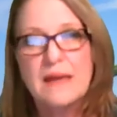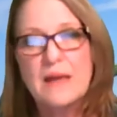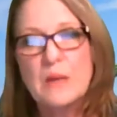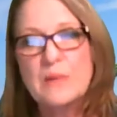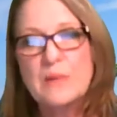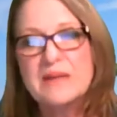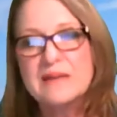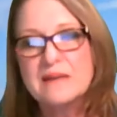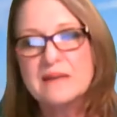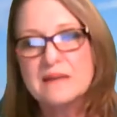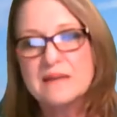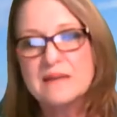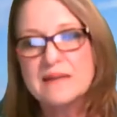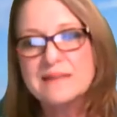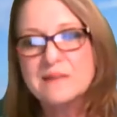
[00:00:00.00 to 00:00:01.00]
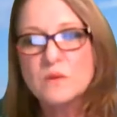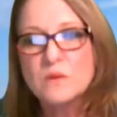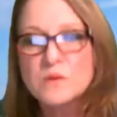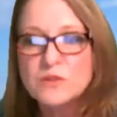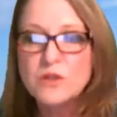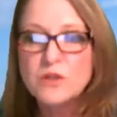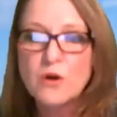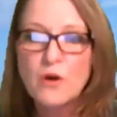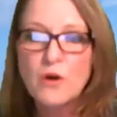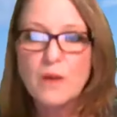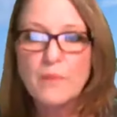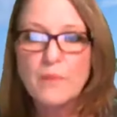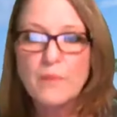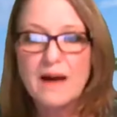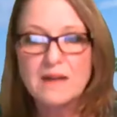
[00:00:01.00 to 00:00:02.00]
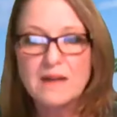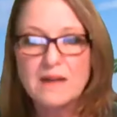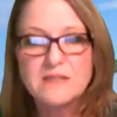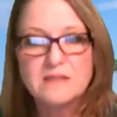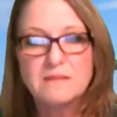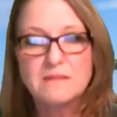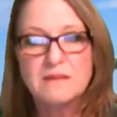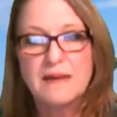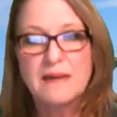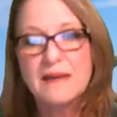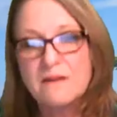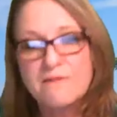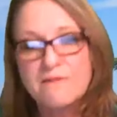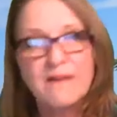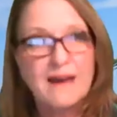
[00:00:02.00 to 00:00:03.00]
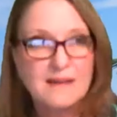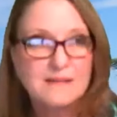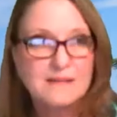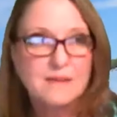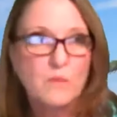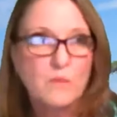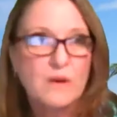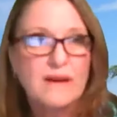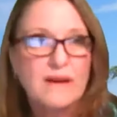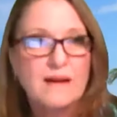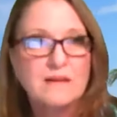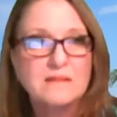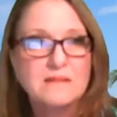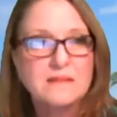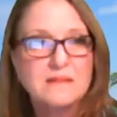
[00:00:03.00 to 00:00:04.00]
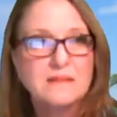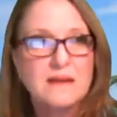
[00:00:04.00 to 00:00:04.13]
But it's also about edifying someone else.